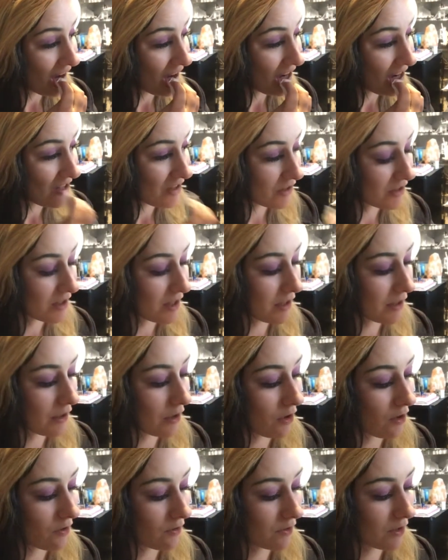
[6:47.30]
just take that
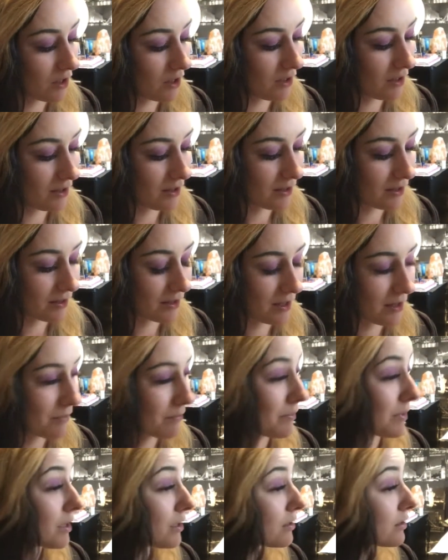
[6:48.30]
off. So I'm
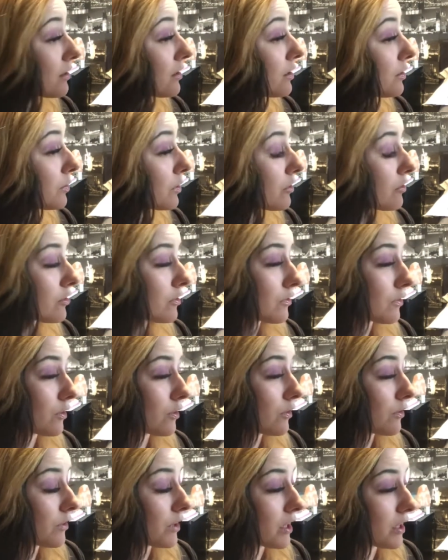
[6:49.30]
basically wearing a full
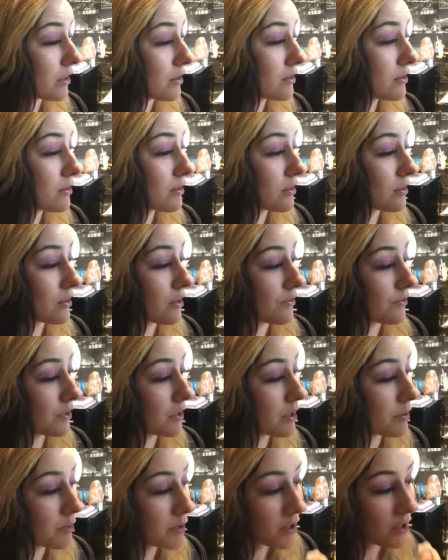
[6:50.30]
face except for
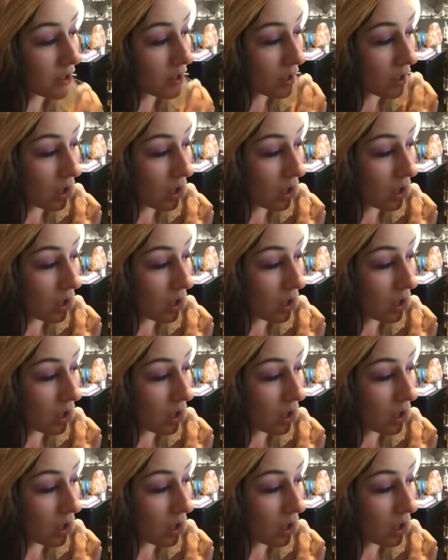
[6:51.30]
lipstick